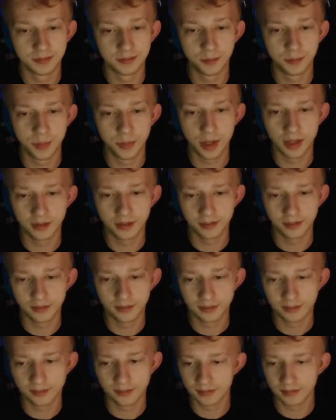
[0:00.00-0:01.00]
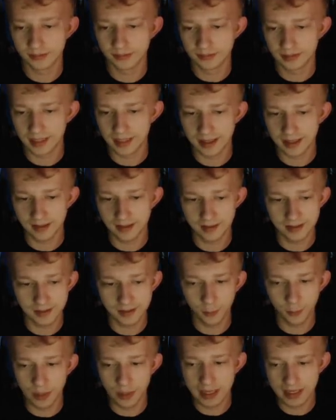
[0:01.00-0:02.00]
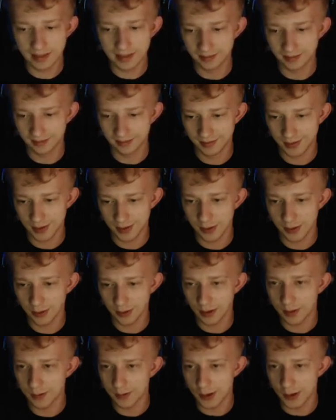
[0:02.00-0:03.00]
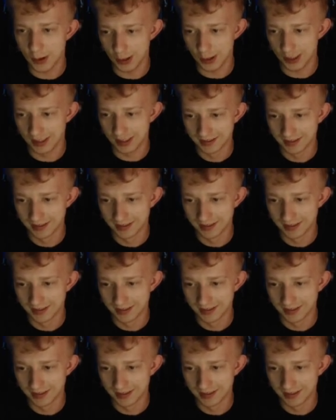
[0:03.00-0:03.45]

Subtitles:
but, like, it's weak, so I'm good.